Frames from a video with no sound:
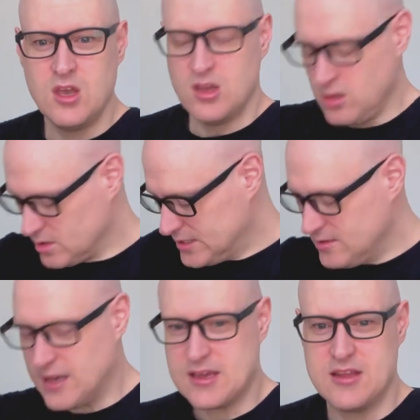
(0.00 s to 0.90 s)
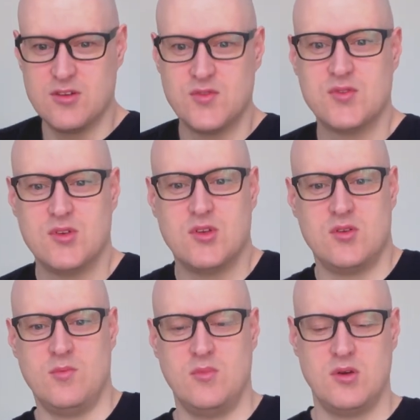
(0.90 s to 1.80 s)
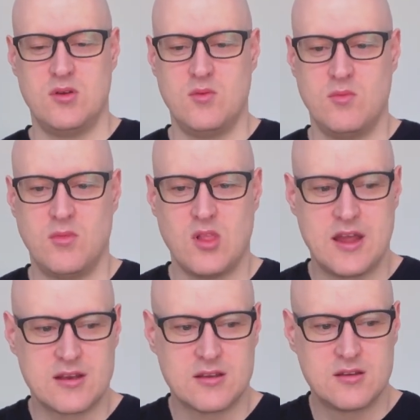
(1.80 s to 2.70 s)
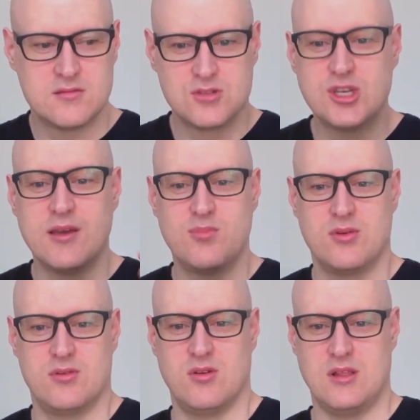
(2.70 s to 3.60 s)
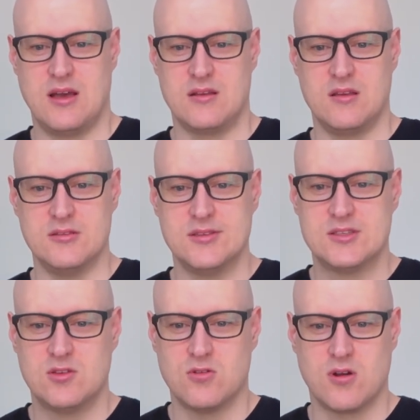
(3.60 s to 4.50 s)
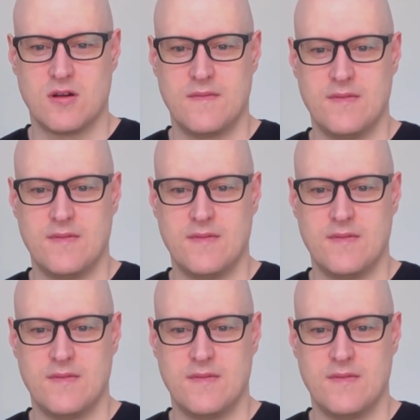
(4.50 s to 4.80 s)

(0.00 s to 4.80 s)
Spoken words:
You'll see that kind of melodic shape a lot in Sor.